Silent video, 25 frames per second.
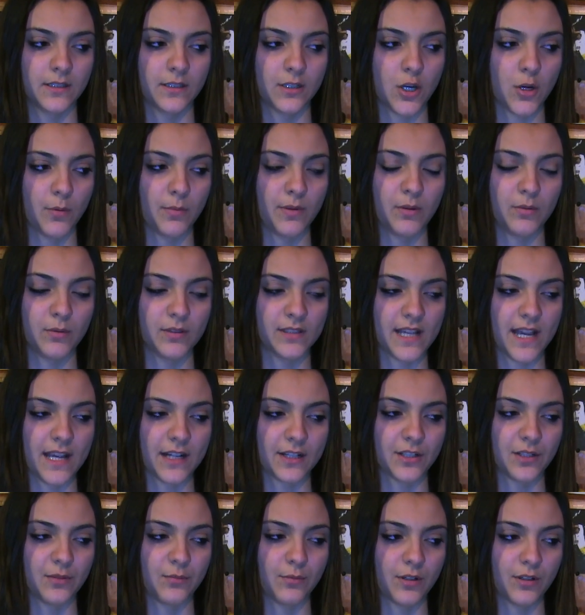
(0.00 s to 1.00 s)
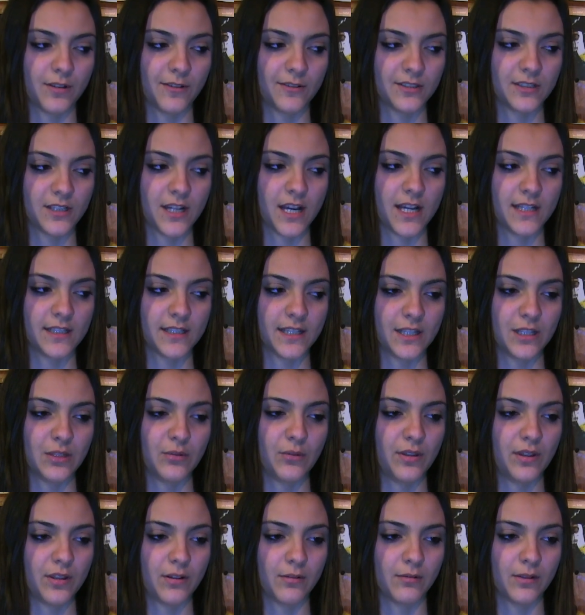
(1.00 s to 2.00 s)
Kobe was actually one of those guys that
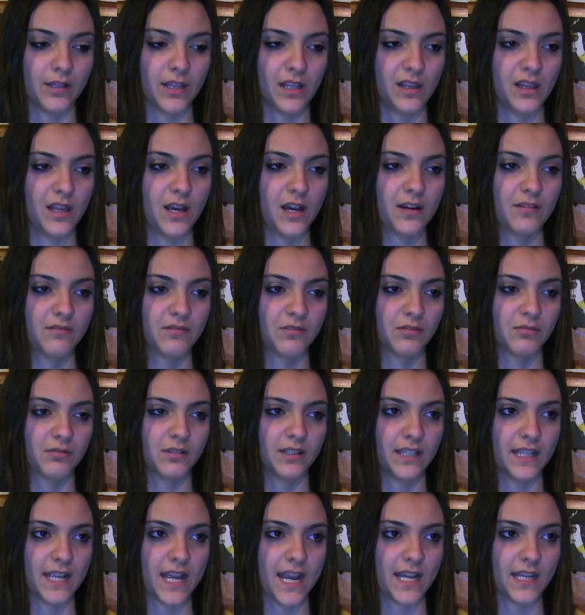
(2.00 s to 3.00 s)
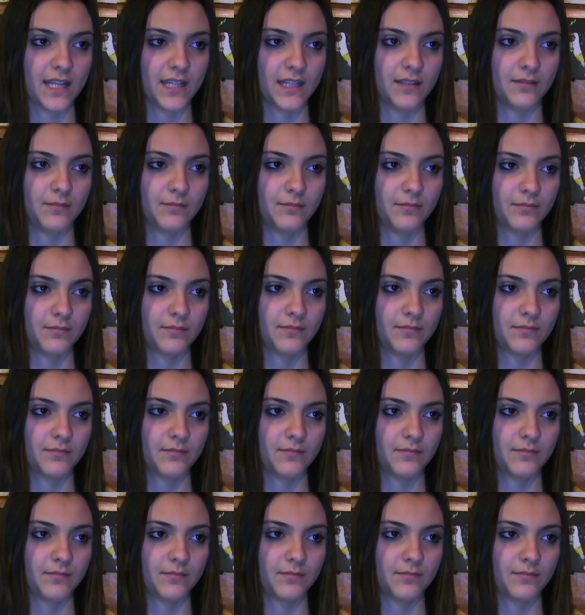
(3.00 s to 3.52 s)
you either really loved or really hated.